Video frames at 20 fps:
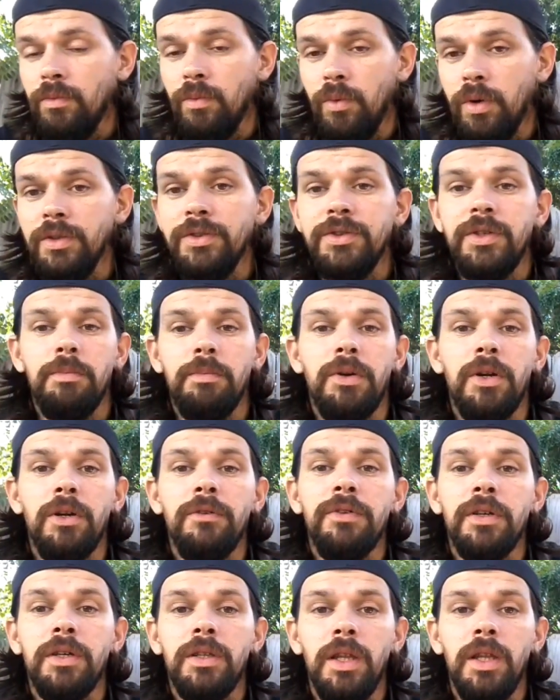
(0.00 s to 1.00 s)
wants a
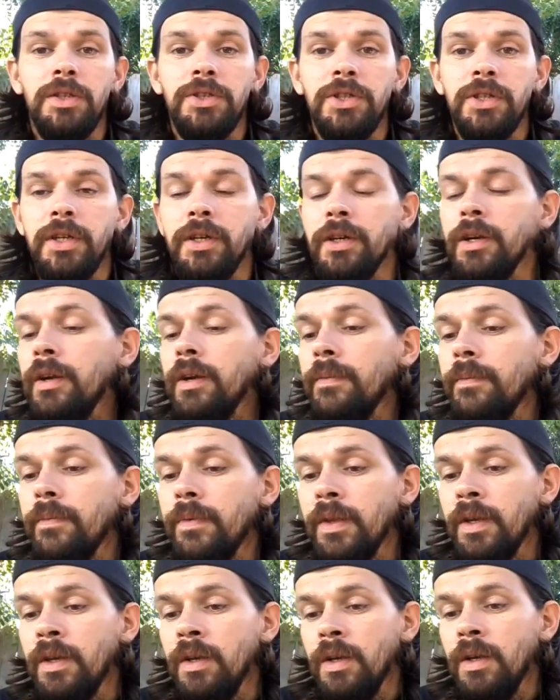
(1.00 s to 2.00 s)
perfect legendary.
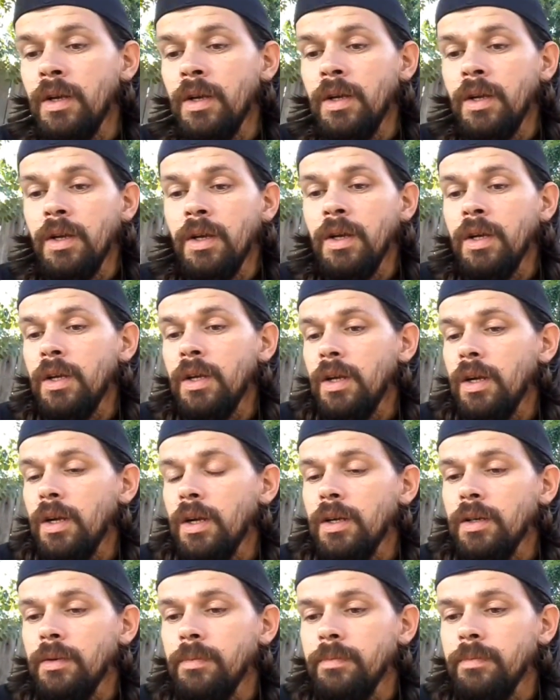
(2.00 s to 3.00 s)

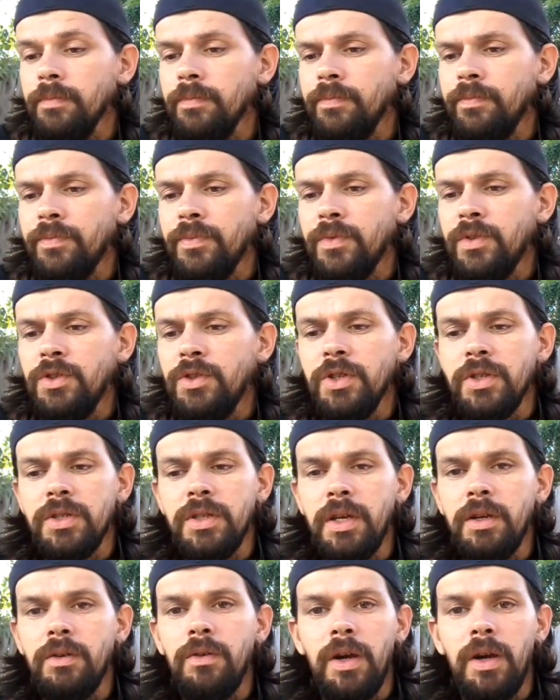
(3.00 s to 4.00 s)

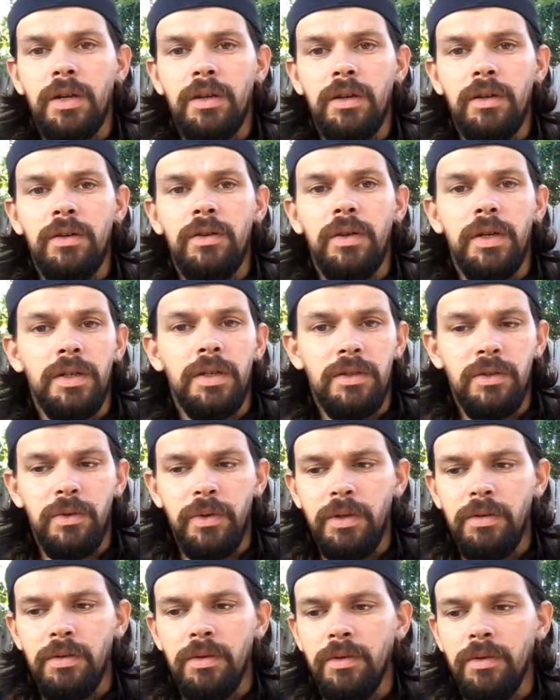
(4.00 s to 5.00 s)
Just like Raikou and
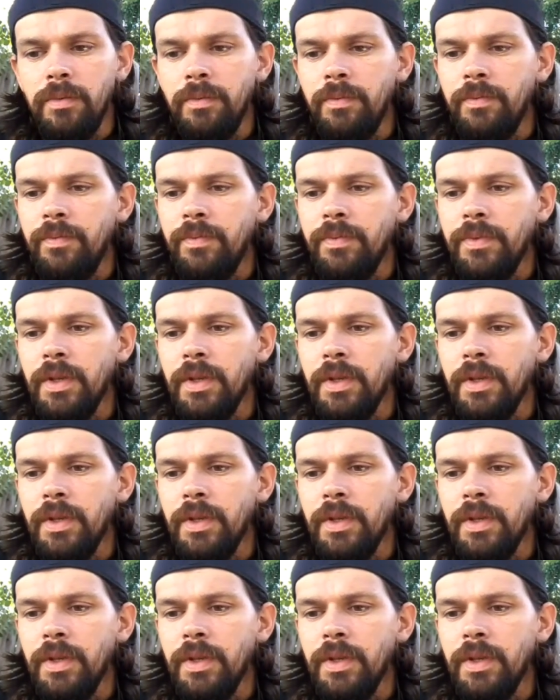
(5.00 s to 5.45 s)
Suicune,